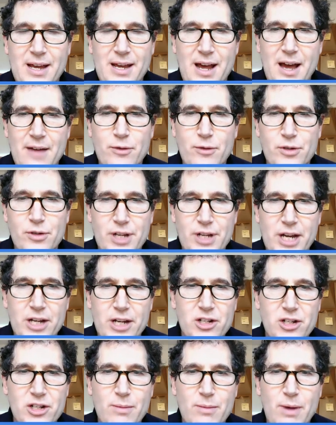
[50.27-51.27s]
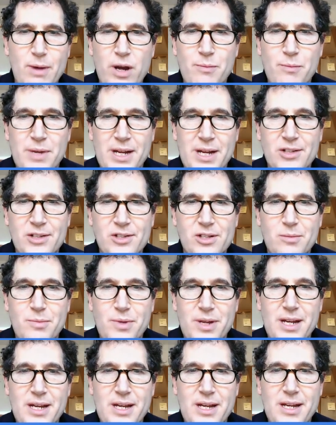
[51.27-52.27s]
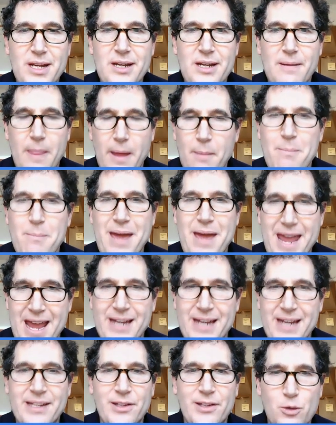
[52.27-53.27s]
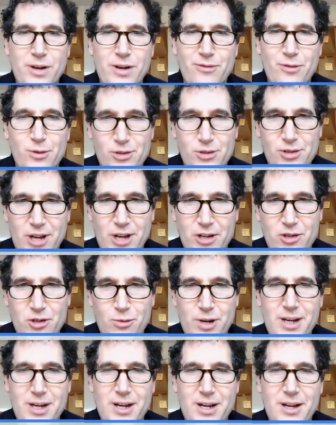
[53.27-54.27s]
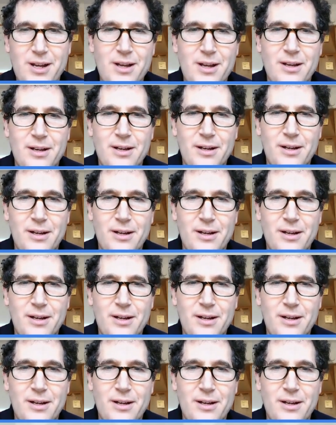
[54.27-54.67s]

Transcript: a conversation about what it means to be a man in the 21st century.